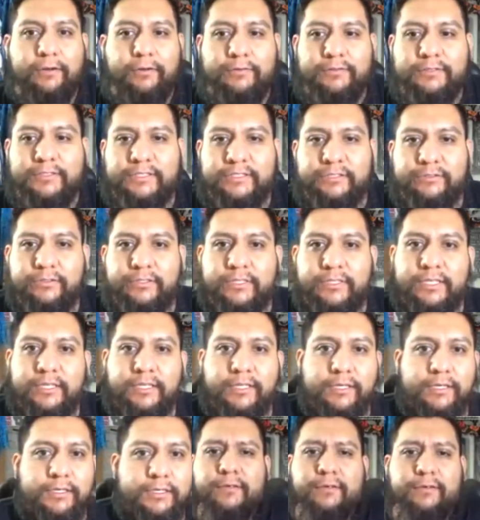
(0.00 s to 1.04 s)
since you did
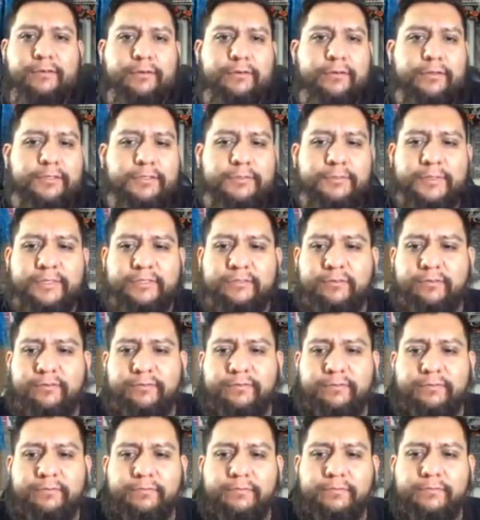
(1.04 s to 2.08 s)
the special
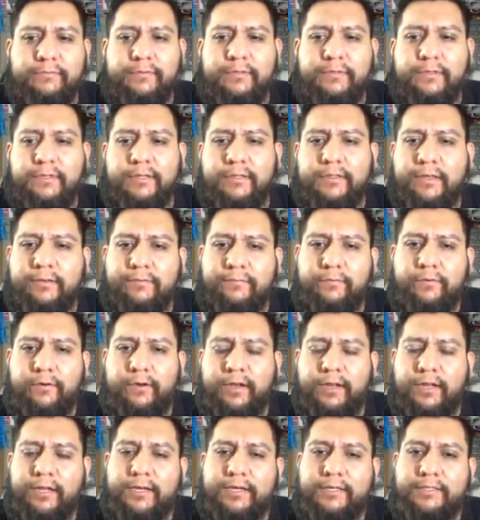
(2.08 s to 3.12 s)
thing for
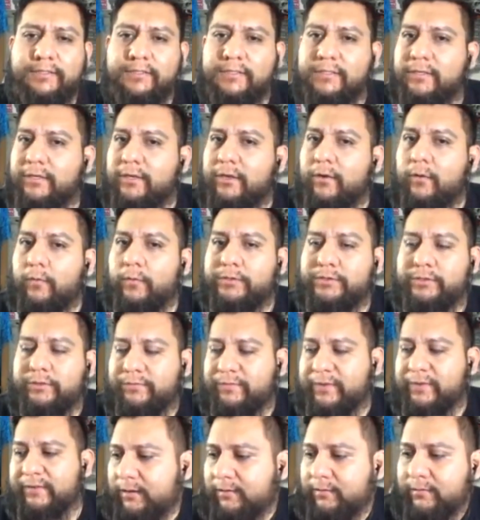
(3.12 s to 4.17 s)
Lux, what's your
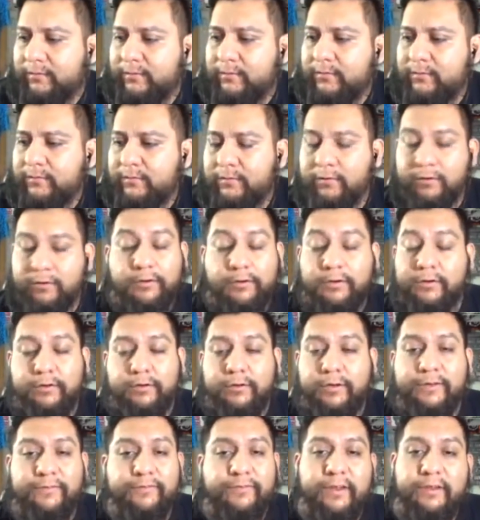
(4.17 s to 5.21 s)
favorite or
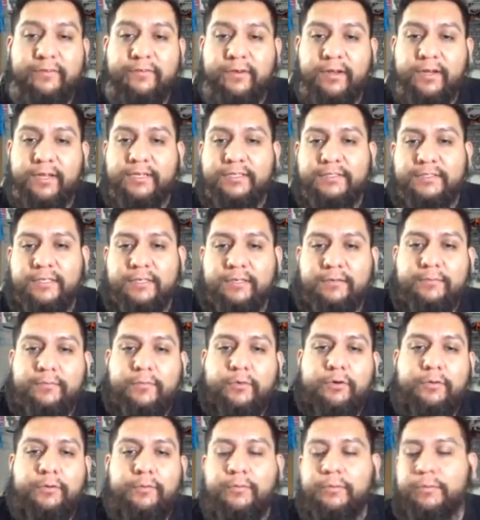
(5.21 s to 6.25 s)
your favorite Lux
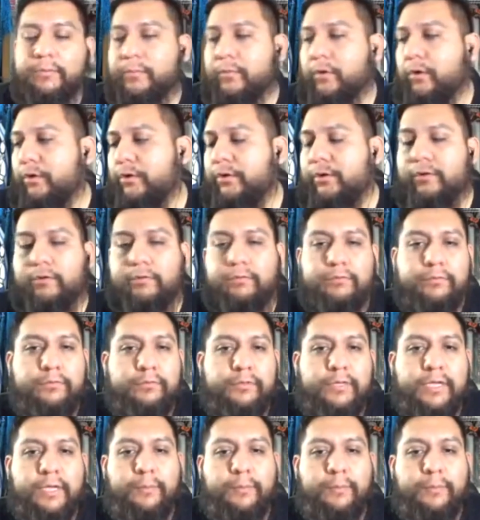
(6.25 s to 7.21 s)
oil and